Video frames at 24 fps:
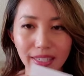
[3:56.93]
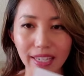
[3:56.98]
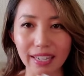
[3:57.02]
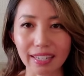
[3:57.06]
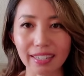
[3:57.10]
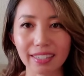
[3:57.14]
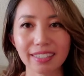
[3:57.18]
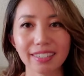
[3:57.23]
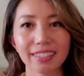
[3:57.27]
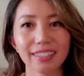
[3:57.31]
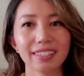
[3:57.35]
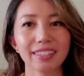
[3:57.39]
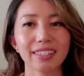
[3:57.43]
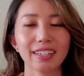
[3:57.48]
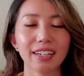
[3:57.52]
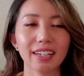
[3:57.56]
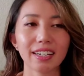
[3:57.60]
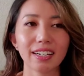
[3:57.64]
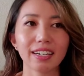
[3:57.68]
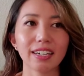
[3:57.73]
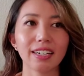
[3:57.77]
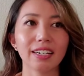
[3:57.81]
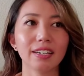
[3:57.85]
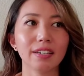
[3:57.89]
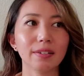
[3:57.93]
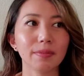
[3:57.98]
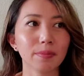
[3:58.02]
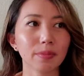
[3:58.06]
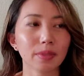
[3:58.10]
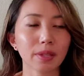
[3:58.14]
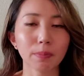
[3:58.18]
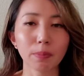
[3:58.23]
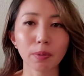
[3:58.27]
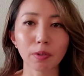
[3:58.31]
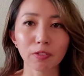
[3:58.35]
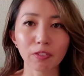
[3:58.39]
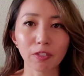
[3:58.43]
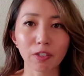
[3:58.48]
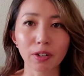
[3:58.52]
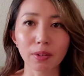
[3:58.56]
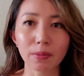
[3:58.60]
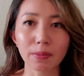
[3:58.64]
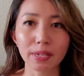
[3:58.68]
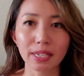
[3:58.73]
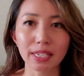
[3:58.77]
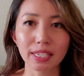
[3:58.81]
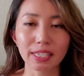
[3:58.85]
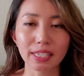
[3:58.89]
Yeah. Um, the
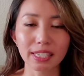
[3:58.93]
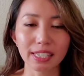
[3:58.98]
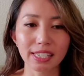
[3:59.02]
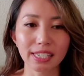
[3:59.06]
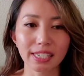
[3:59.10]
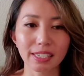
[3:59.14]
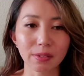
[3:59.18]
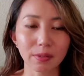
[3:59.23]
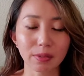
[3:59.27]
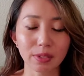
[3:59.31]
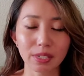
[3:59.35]
performance